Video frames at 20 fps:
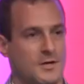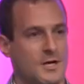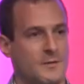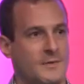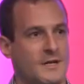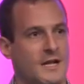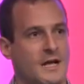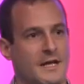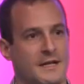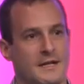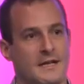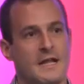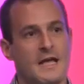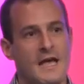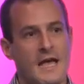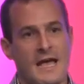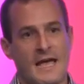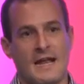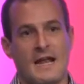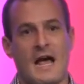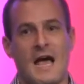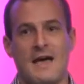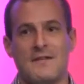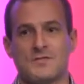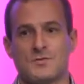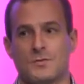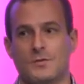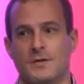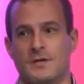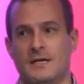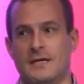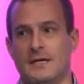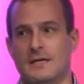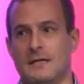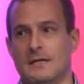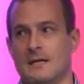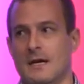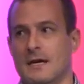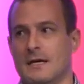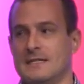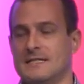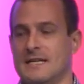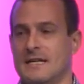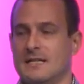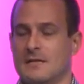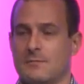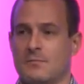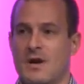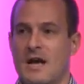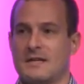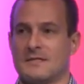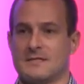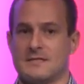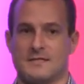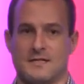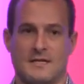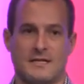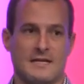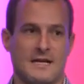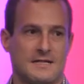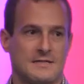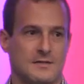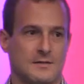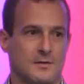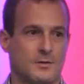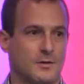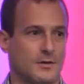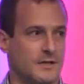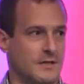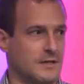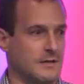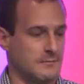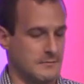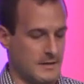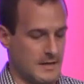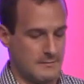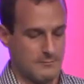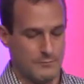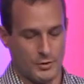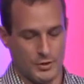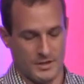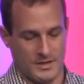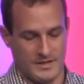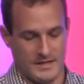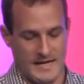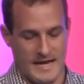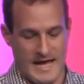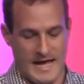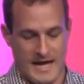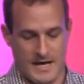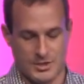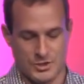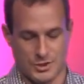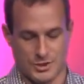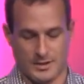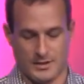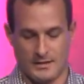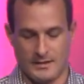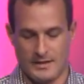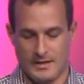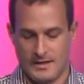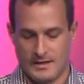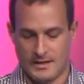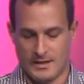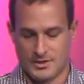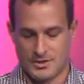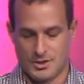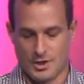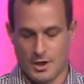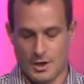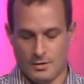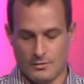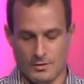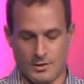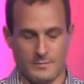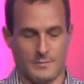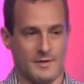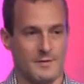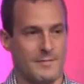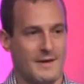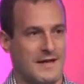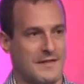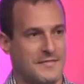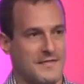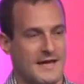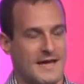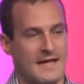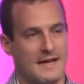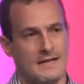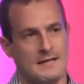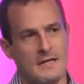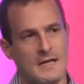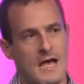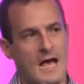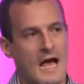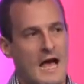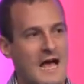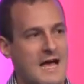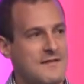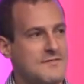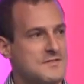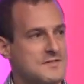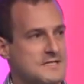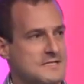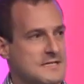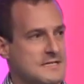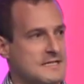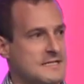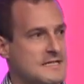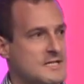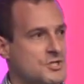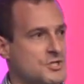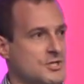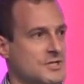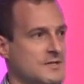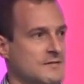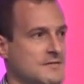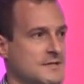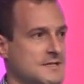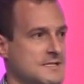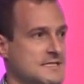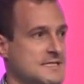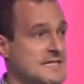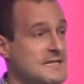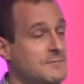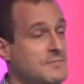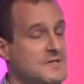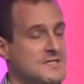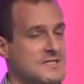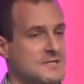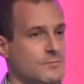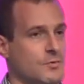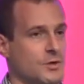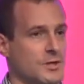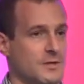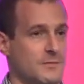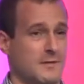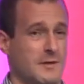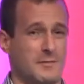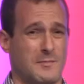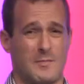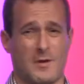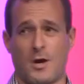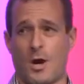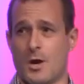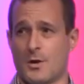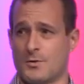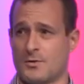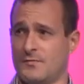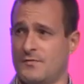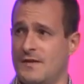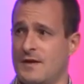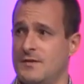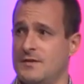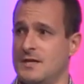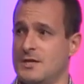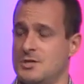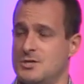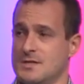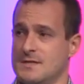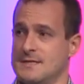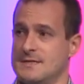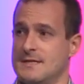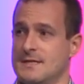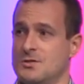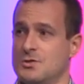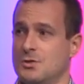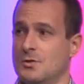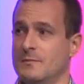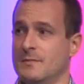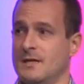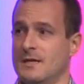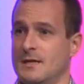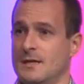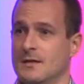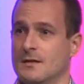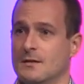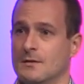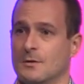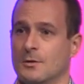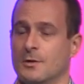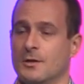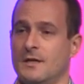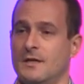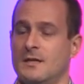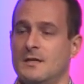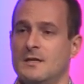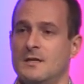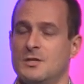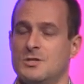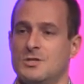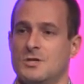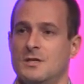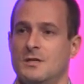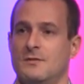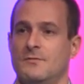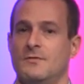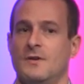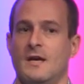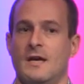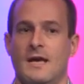coming on and and Hives really uh, take the practice of connected learning and, and put it into action. And I'll talk a little bit about that. Hives is an initiative that's deeply supported by the MacArthur Foundation's Digital Media and Learning Initiative,